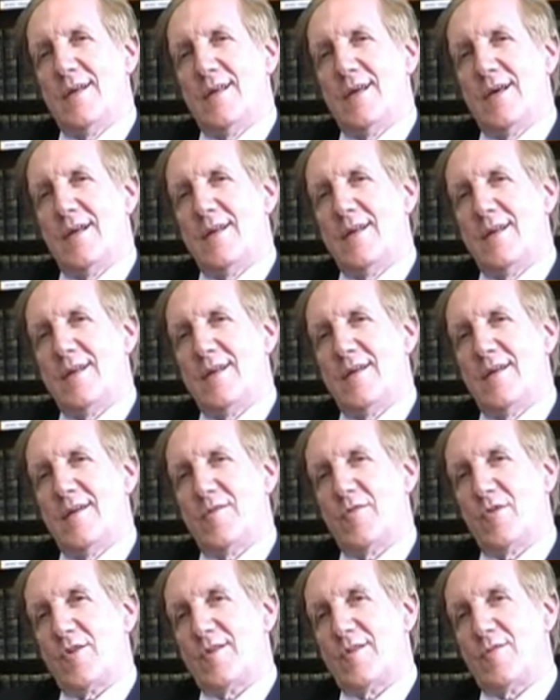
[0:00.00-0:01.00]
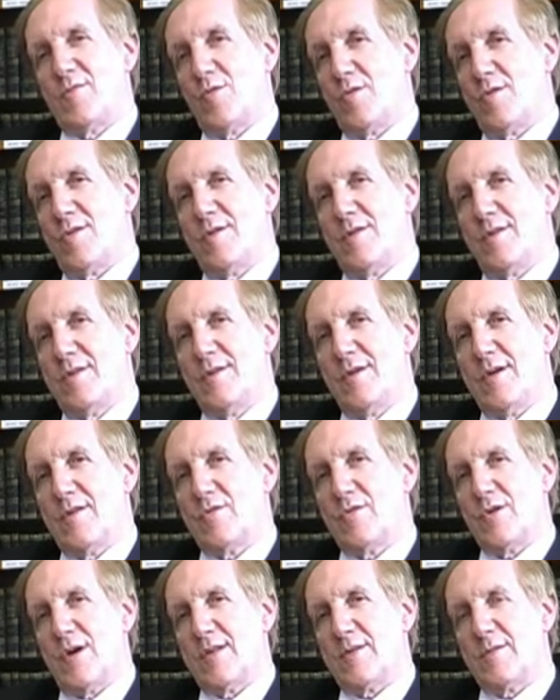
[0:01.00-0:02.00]
then first of all you
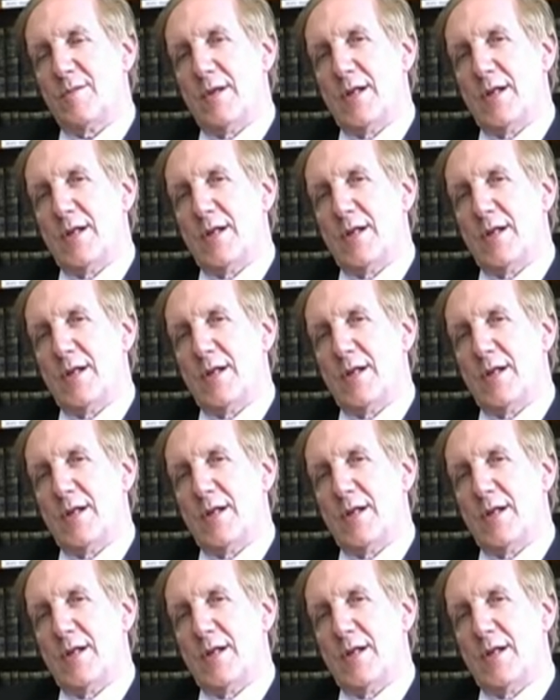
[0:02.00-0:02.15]
have to ask,